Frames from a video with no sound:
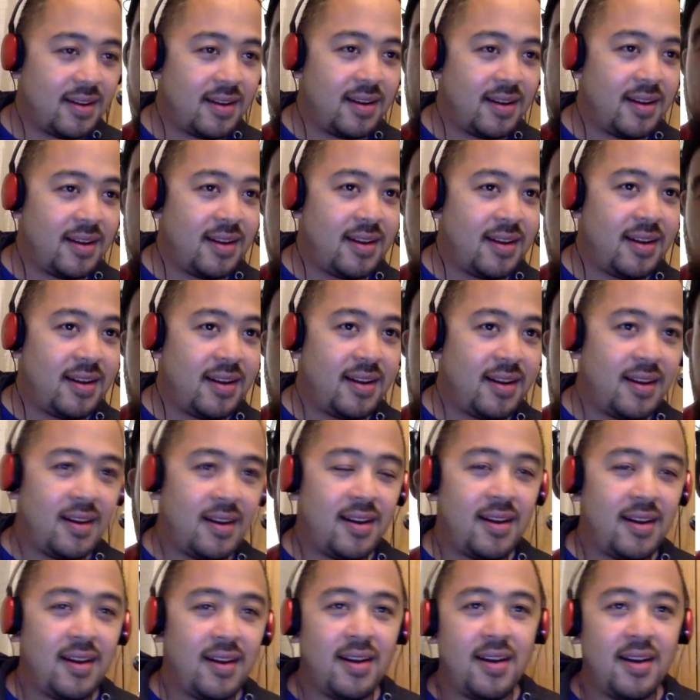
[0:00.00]

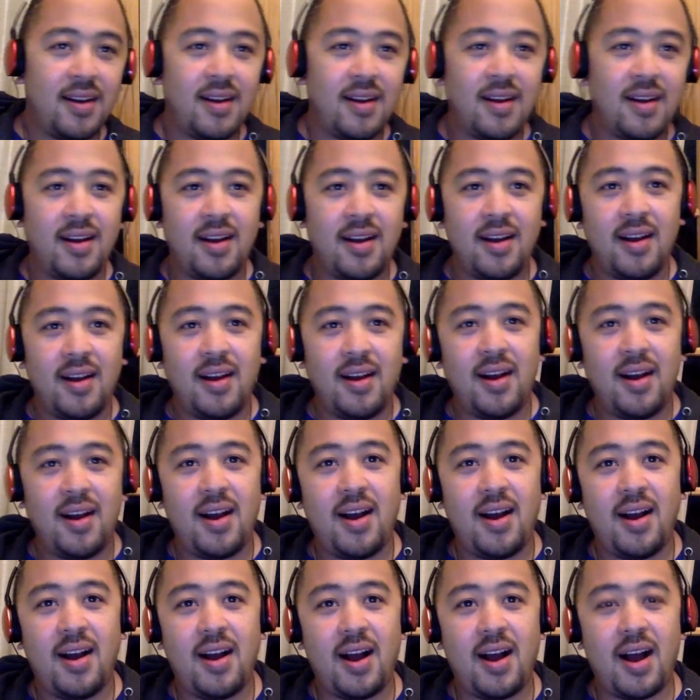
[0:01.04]

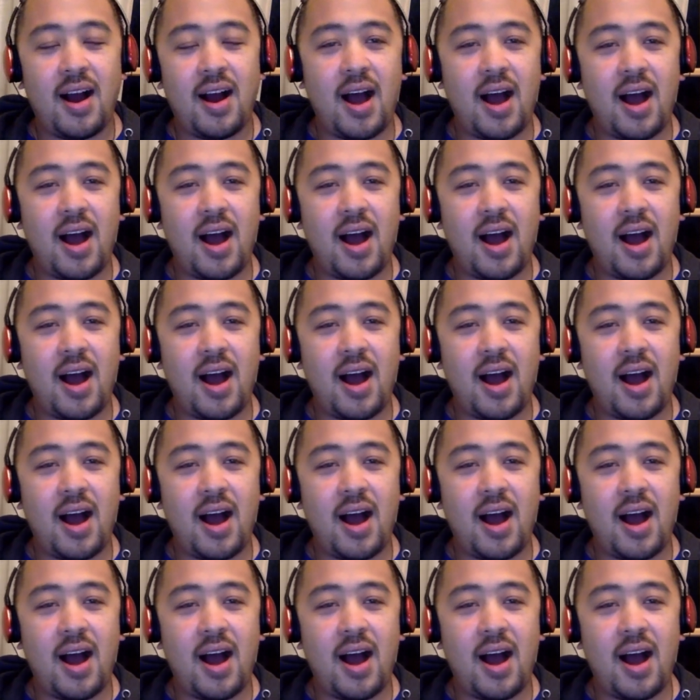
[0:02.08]
The person shown says nothing.